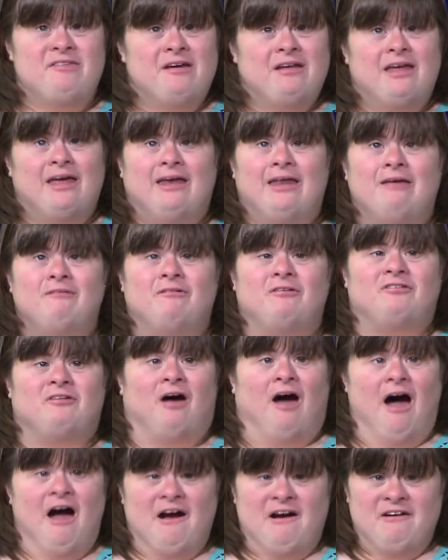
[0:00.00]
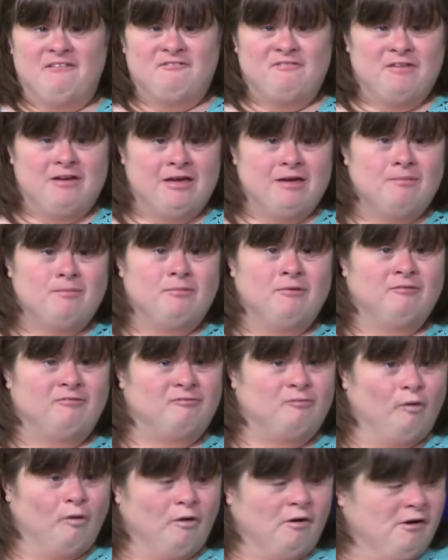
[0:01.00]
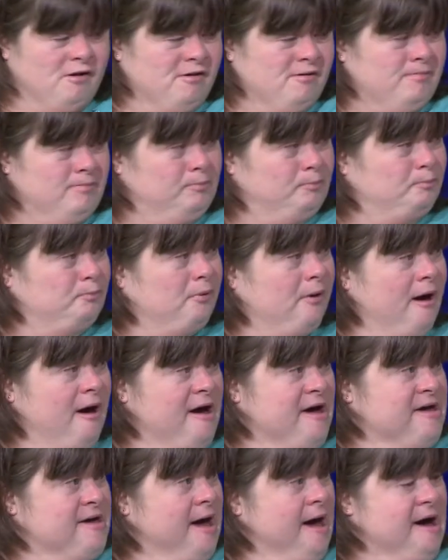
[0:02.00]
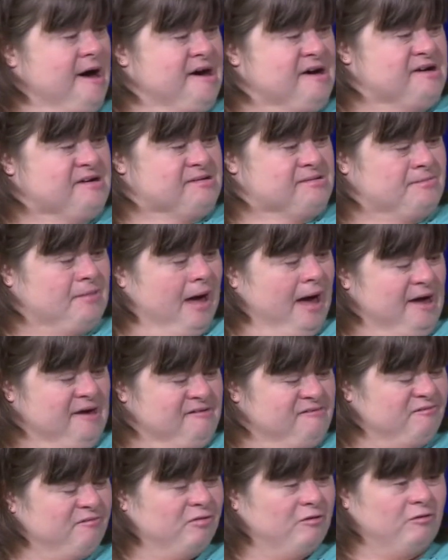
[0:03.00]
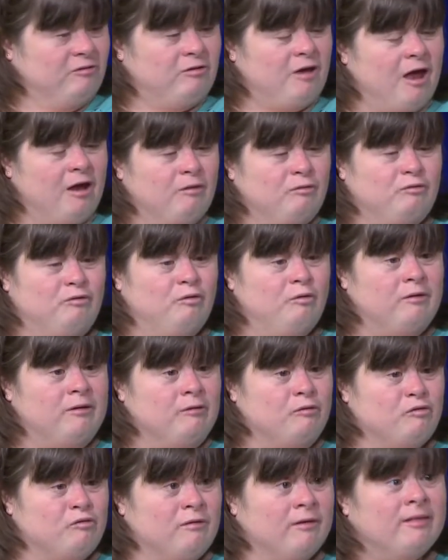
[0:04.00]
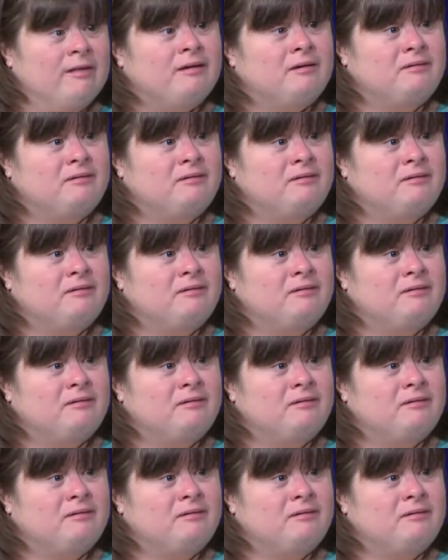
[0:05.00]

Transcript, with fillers: done any photography before, but I've learned how to do it in acrylics